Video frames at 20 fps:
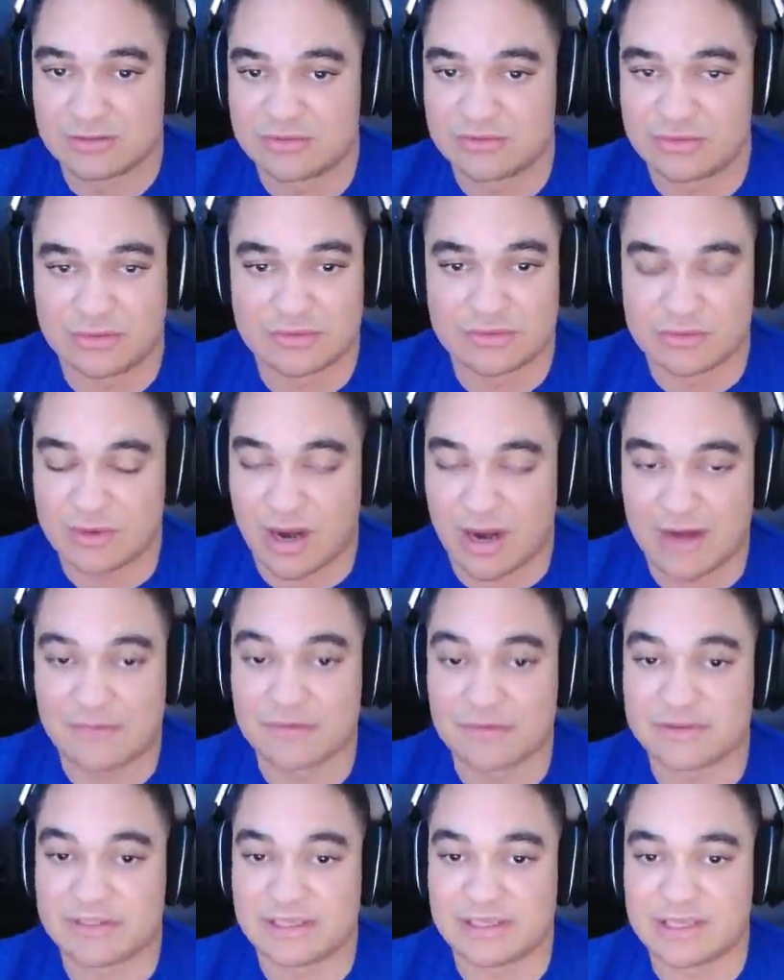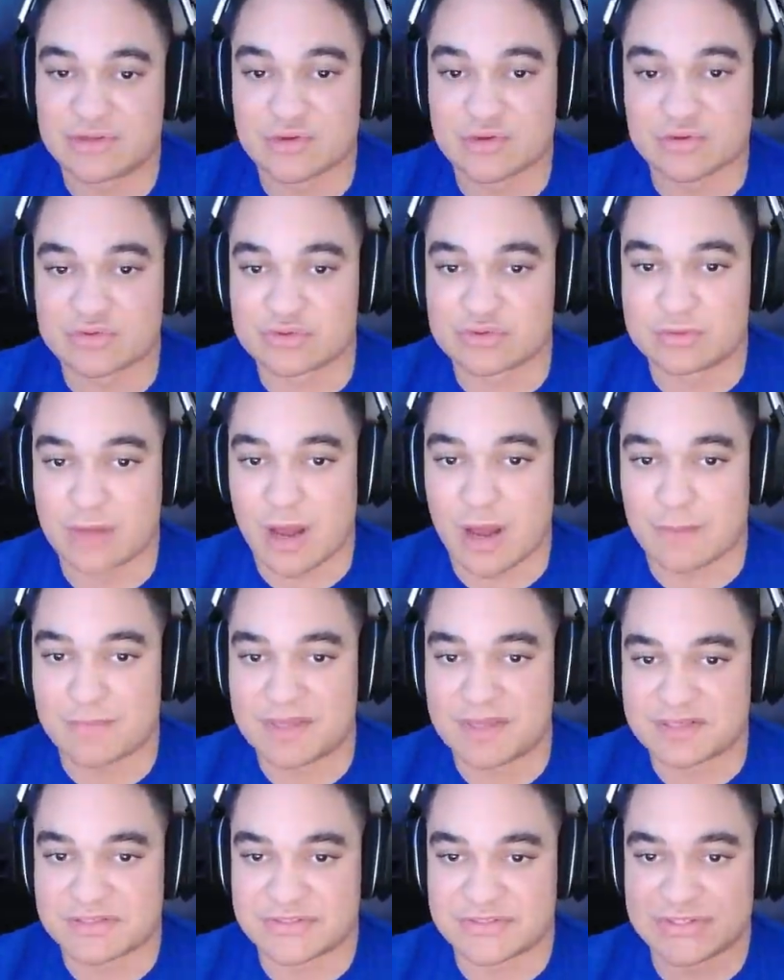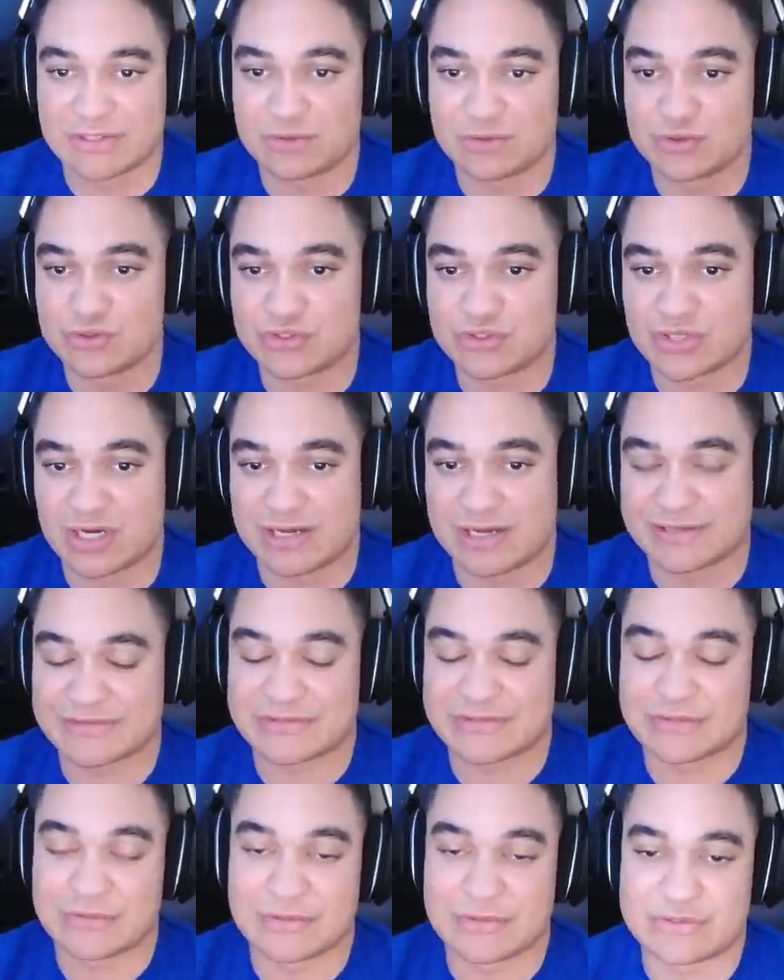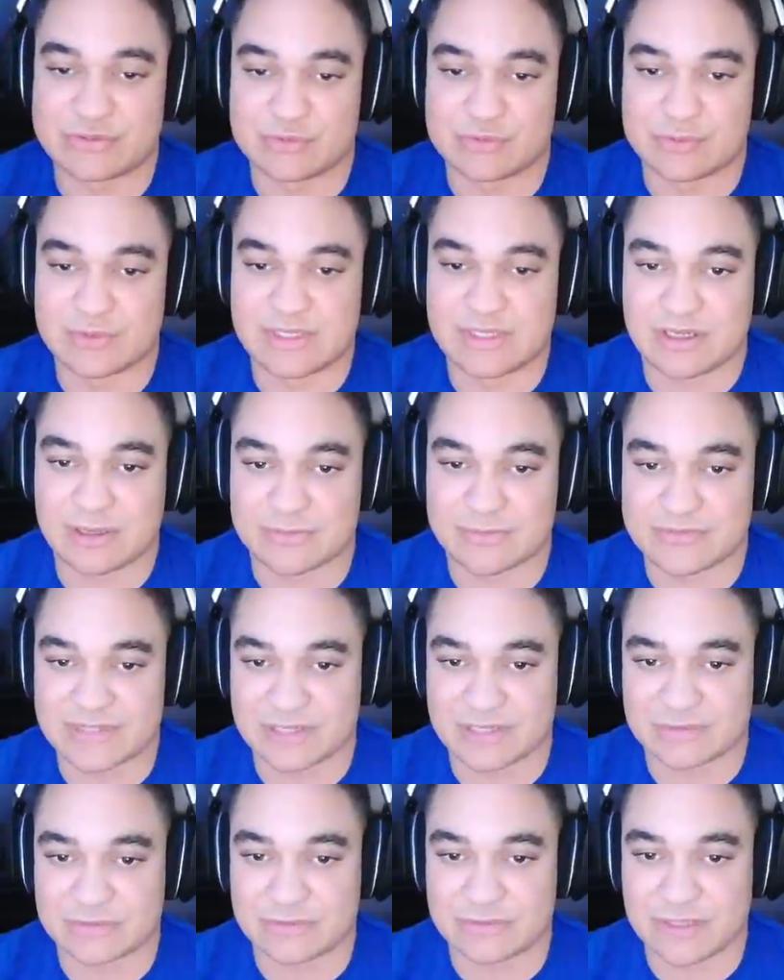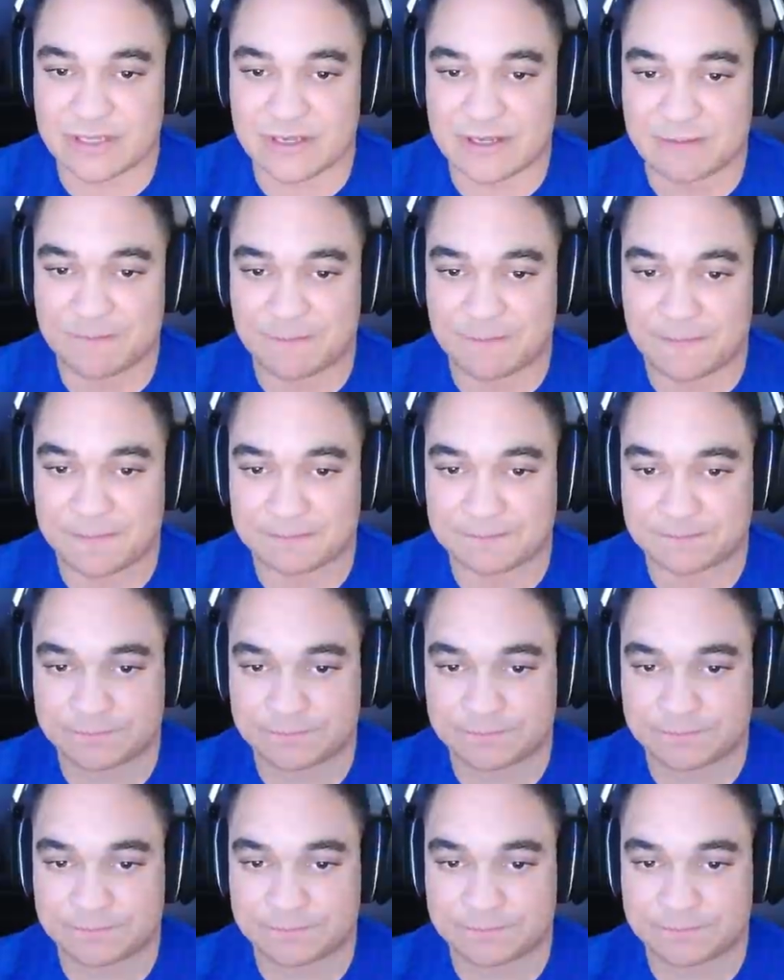do everything, and you just not miss a single shot. So it really comes down to that.